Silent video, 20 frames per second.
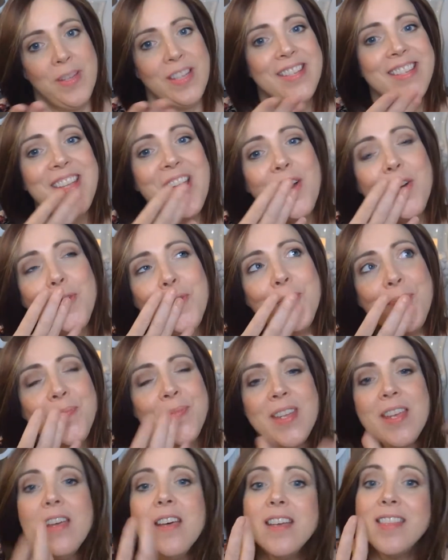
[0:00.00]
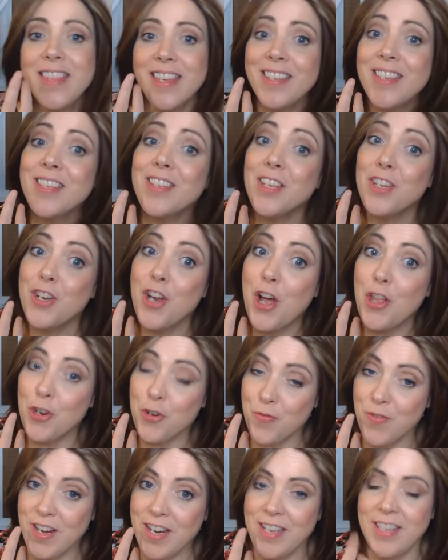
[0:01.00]
And so this is
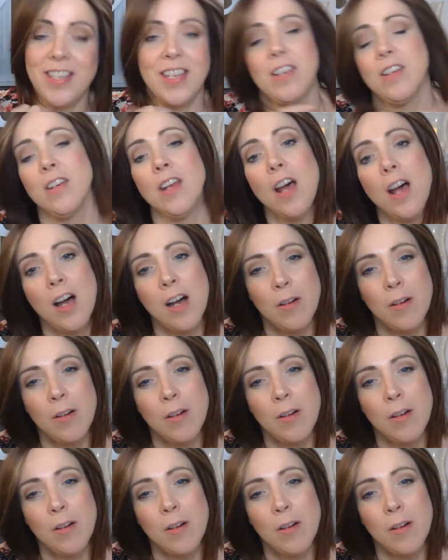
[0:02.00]
another reason